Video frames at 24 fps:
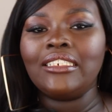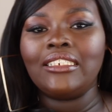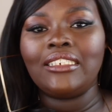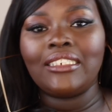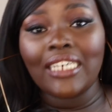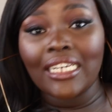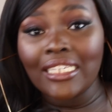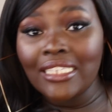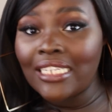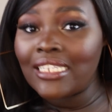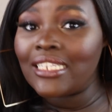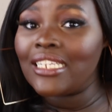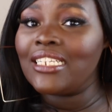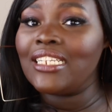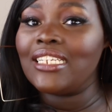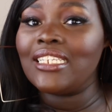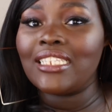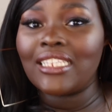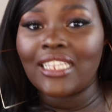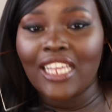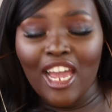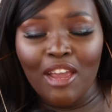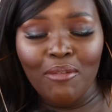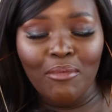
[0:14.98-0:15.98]
Just as a
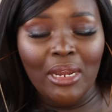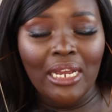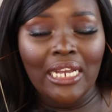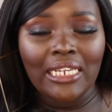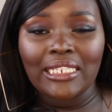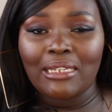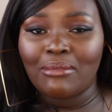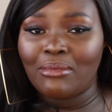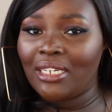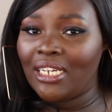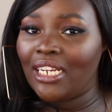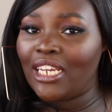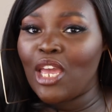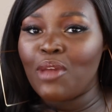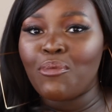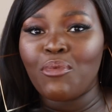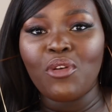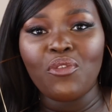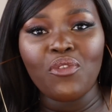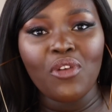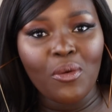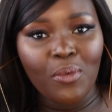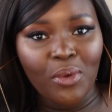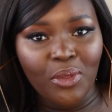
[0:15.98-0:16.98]
disclaimer, because I'm going to keep it
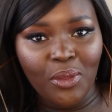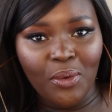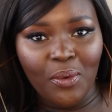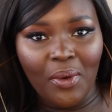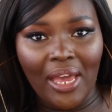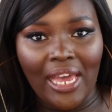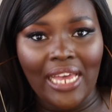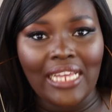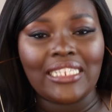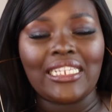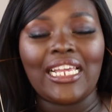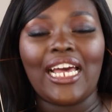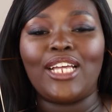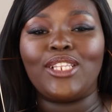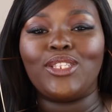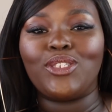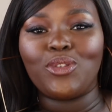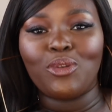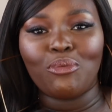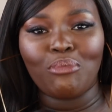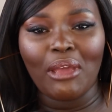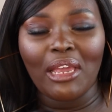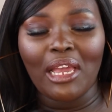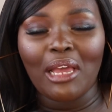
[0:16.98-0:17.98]
real with you guys, I
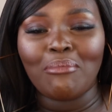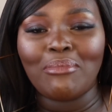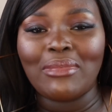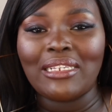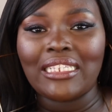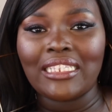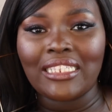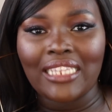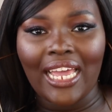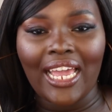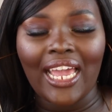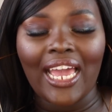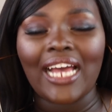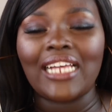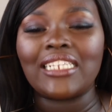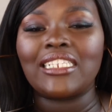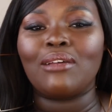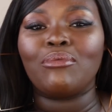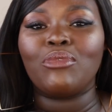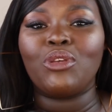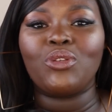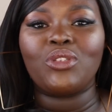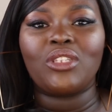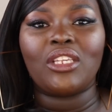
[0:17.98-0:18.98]
do make a mistake as
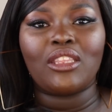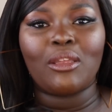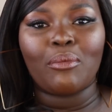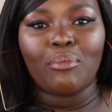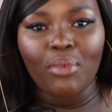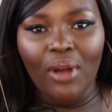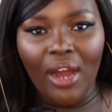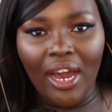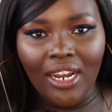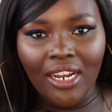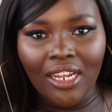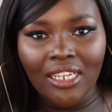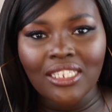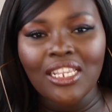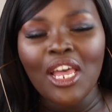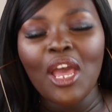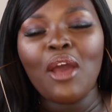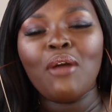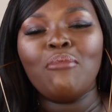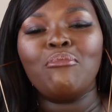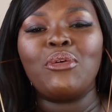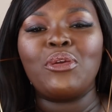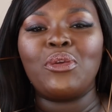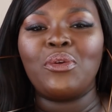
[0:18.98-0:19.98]
I'm using the product,
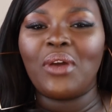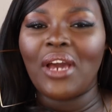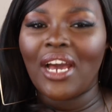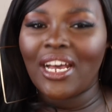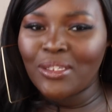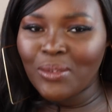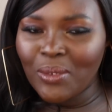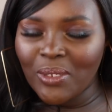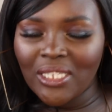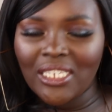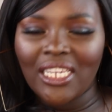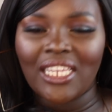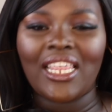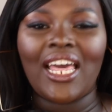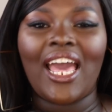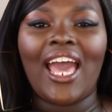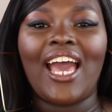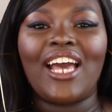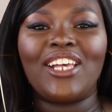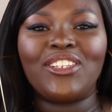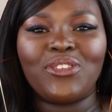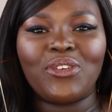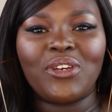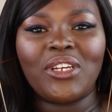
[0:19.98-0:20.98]
but you guys will see
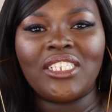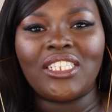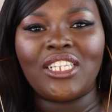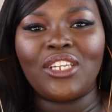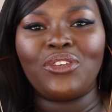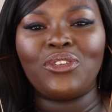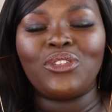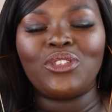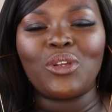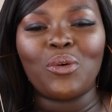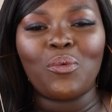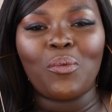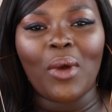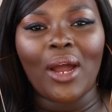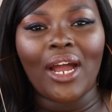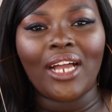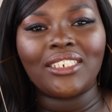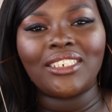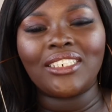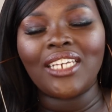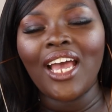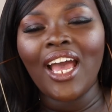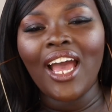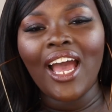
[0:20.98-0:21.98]
that as you continue to
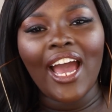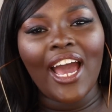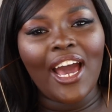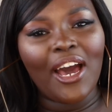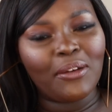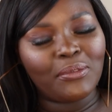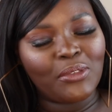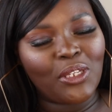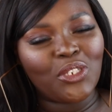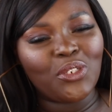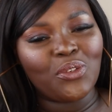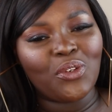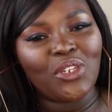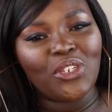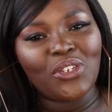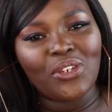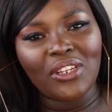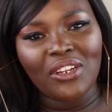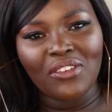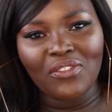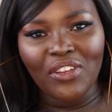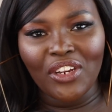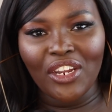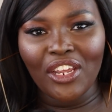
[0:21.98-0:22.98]
watch. I hope that you
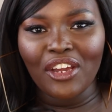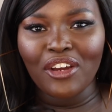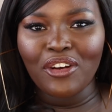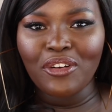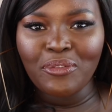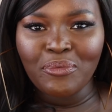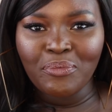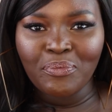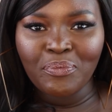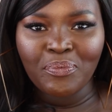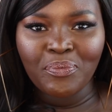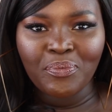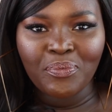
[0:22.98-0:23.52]
enjoy the video.